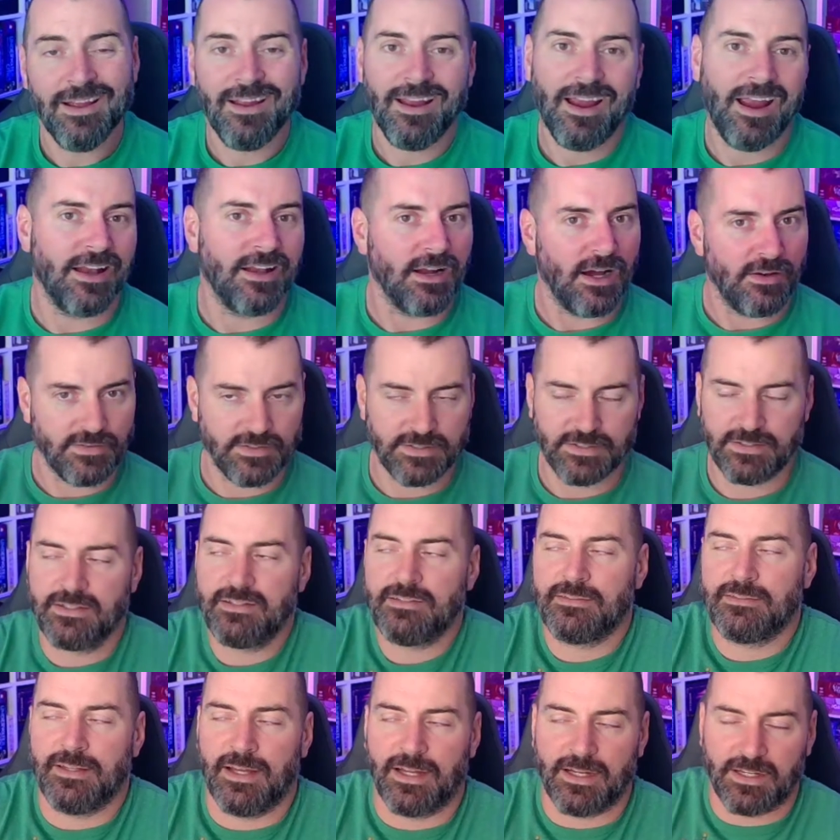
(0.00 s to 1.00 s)
And obviously,
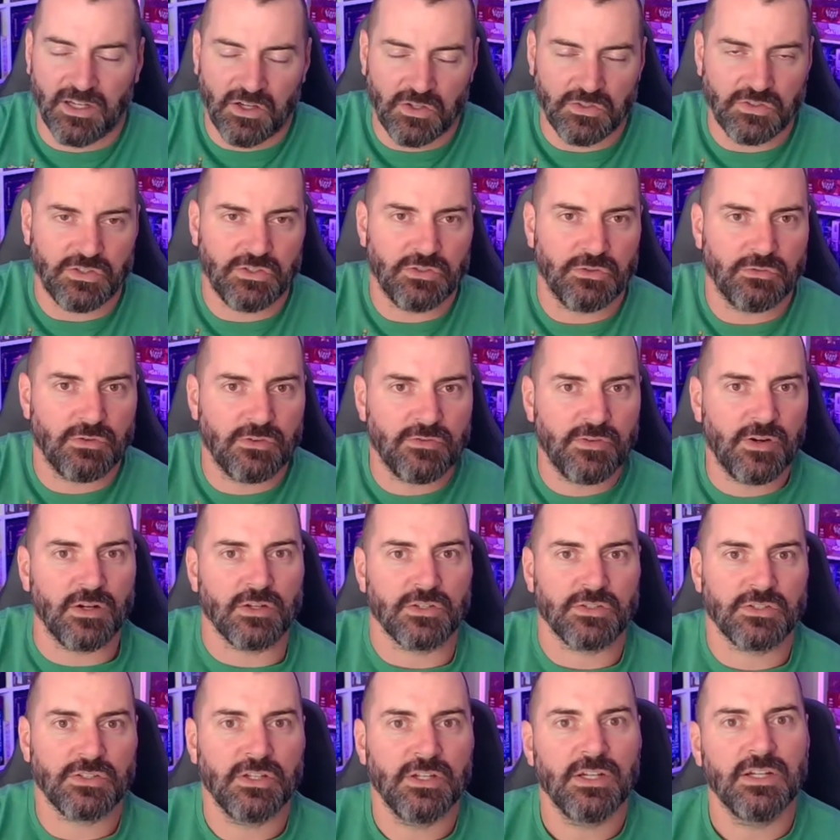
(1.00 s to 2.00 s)
that goes in the
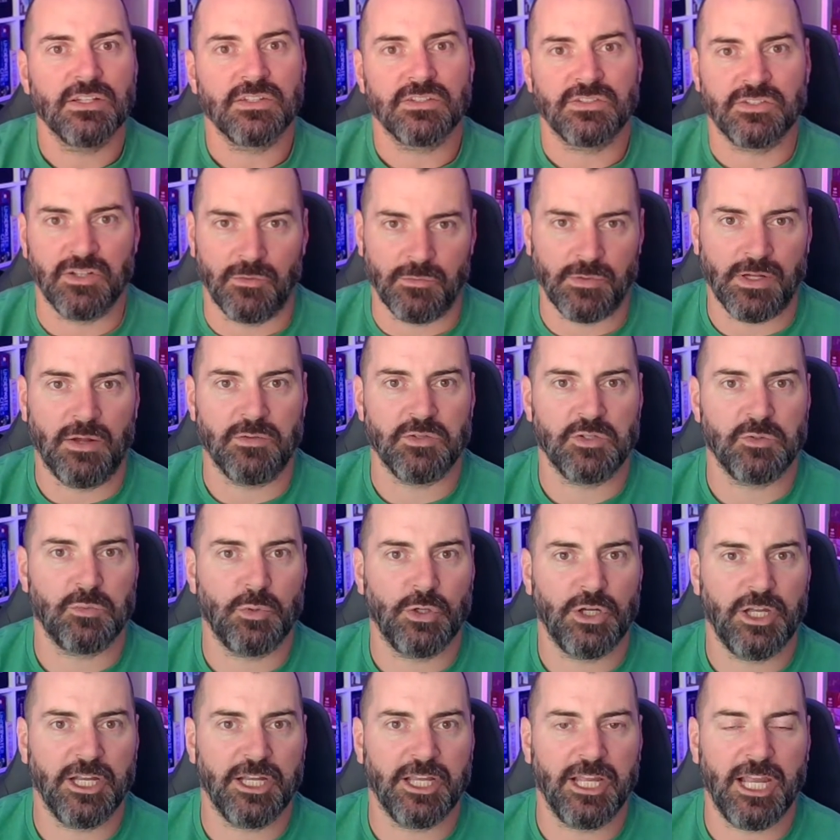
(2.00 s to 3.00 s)
reverse. Sometimes you
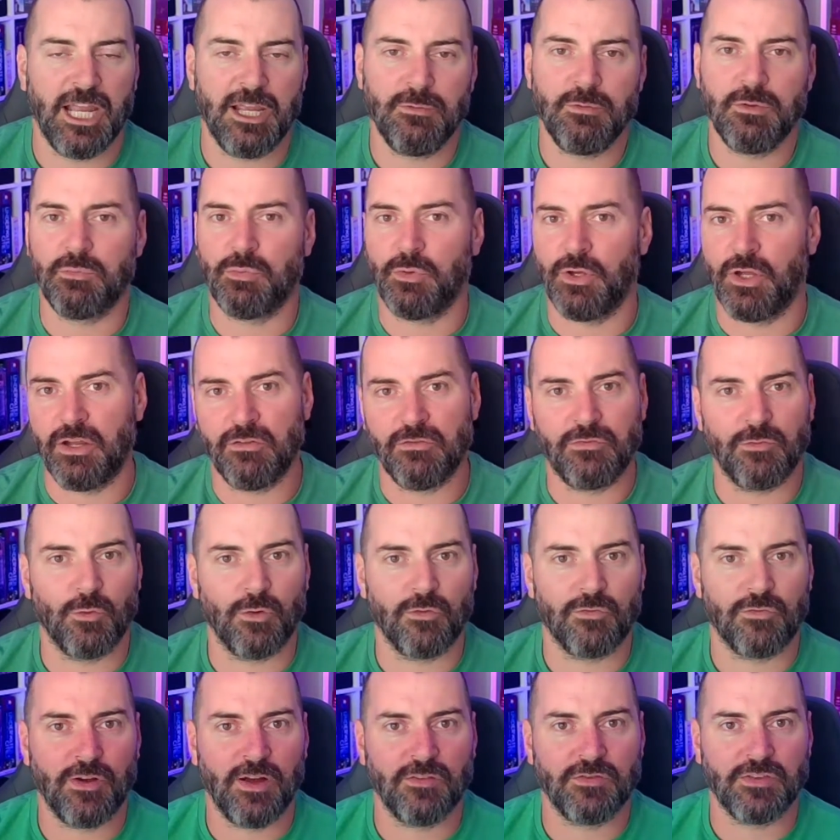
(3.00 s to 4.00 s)
play a game, you play it 4 or
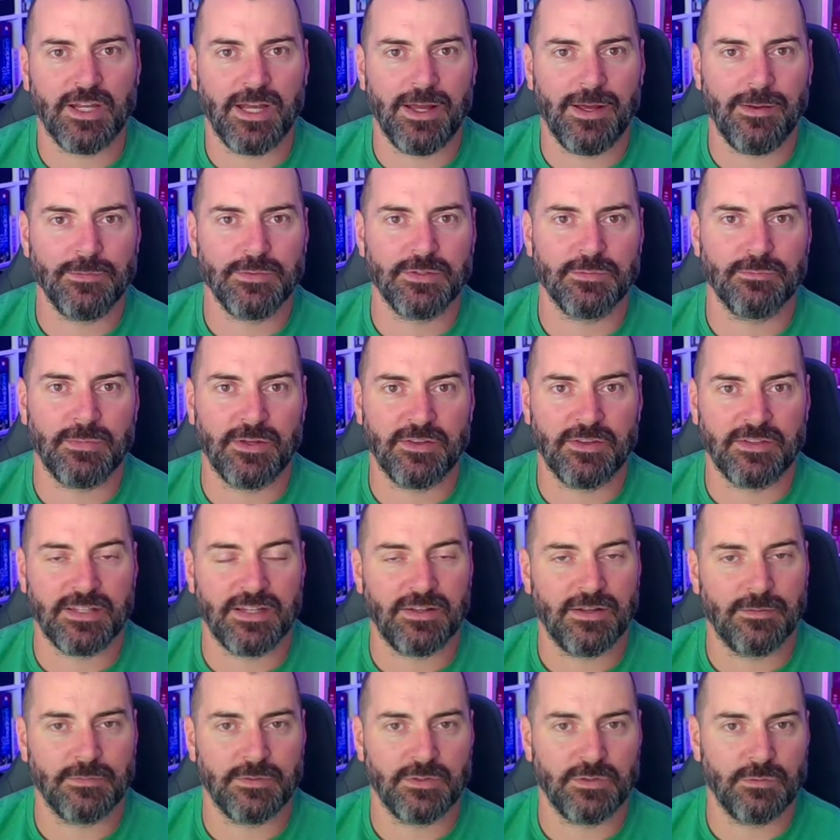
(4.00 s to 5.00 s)
5 times, and by the
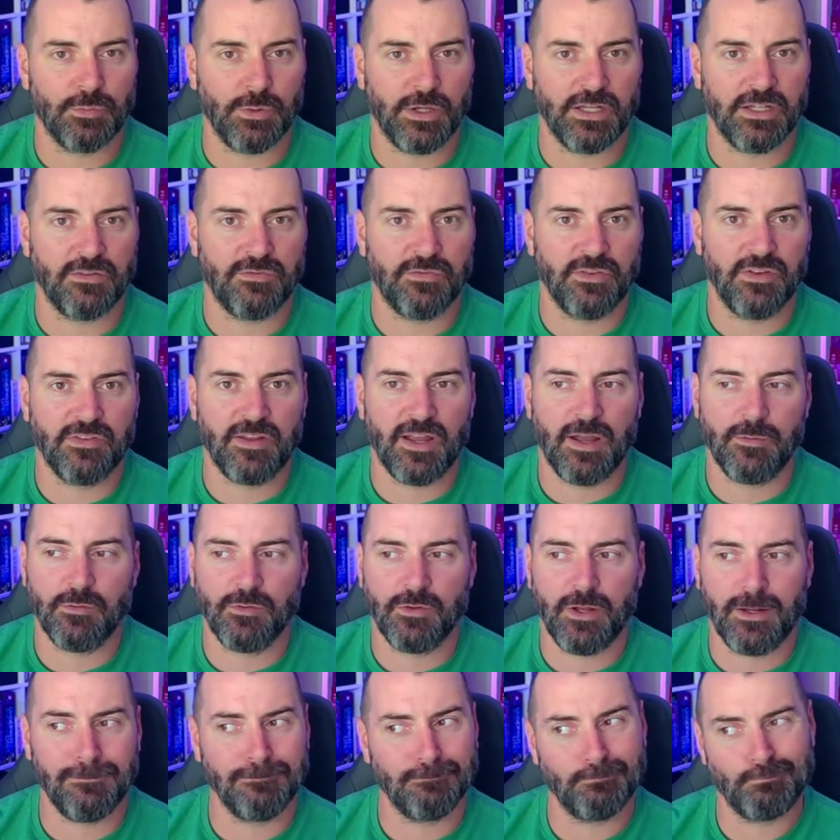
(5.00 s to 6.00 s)
time you play it the 5th time, you're
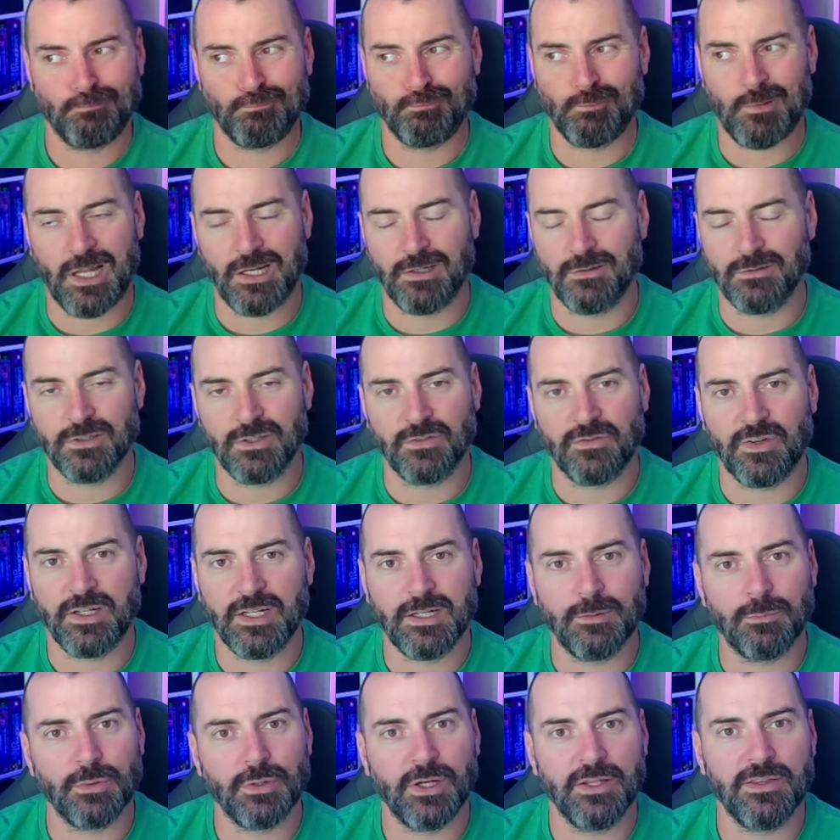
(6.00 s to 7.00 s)
like, I don't know if I need
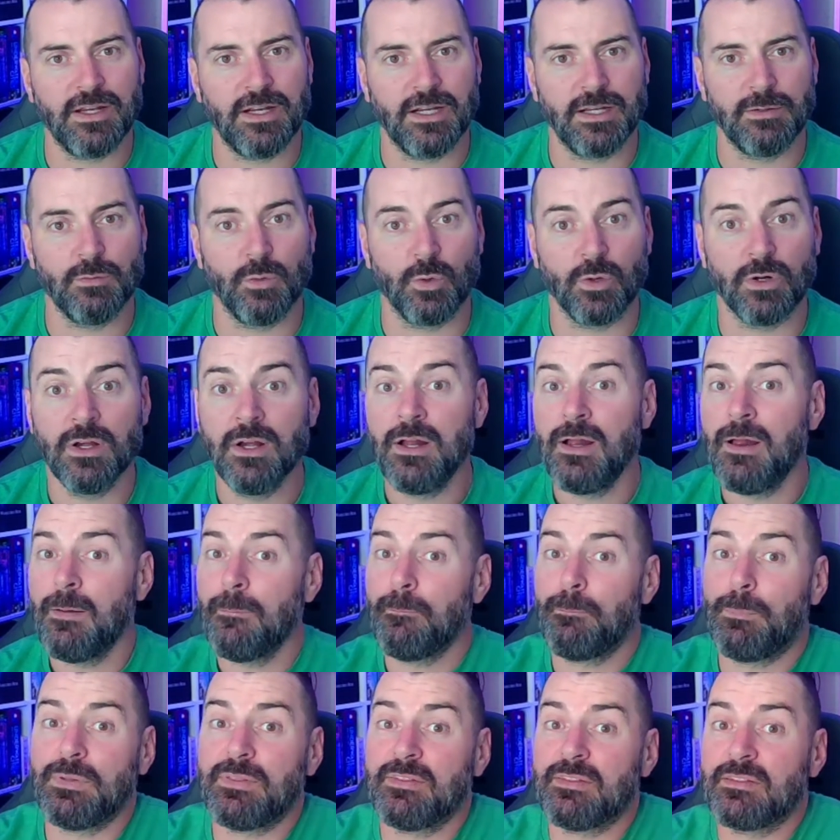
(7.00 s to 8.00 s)
to play that anymore.
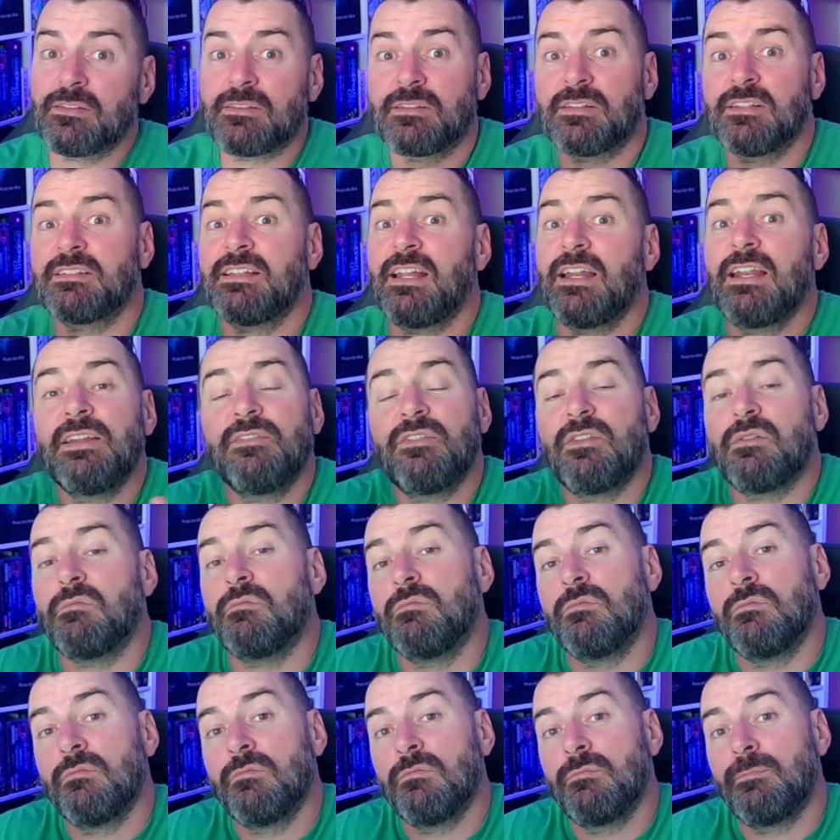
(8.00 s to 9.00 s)
But is that
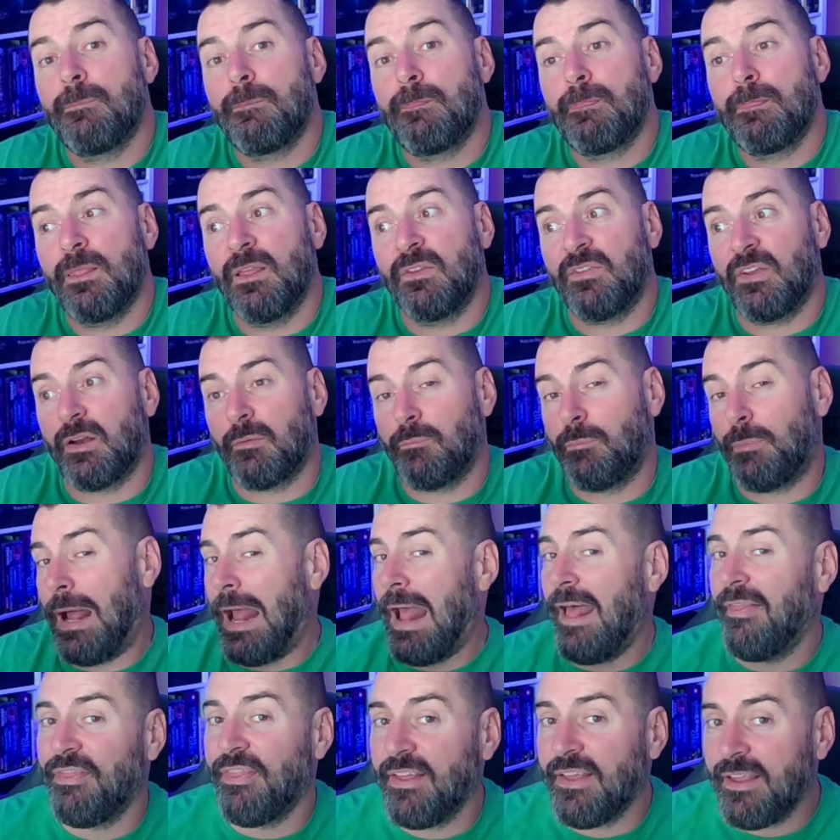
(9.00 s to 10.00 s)
a
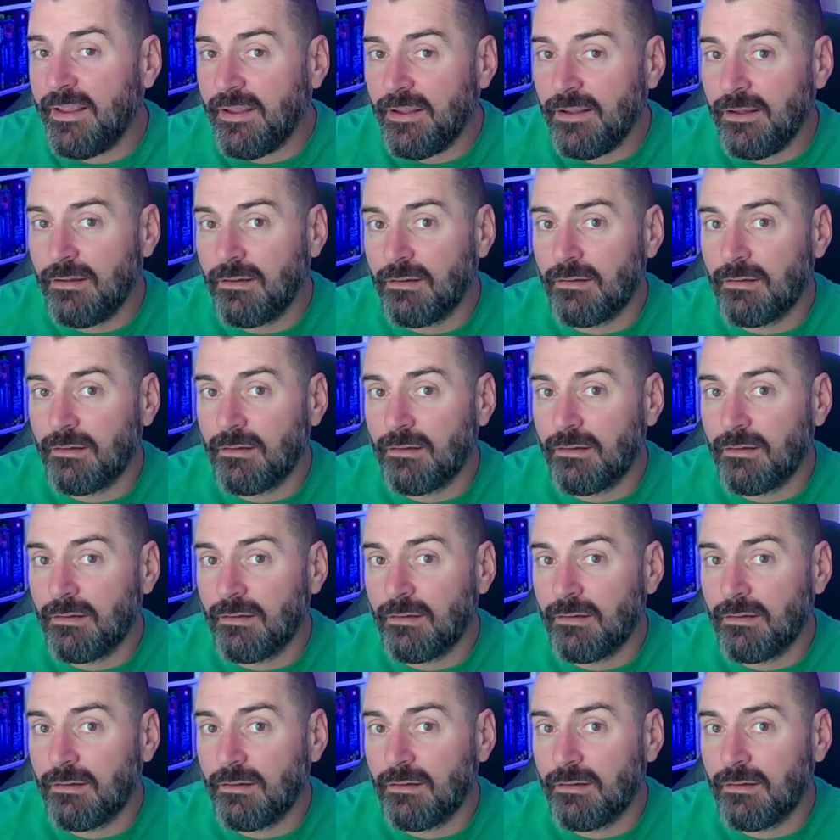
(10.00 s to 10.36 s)
bad thing?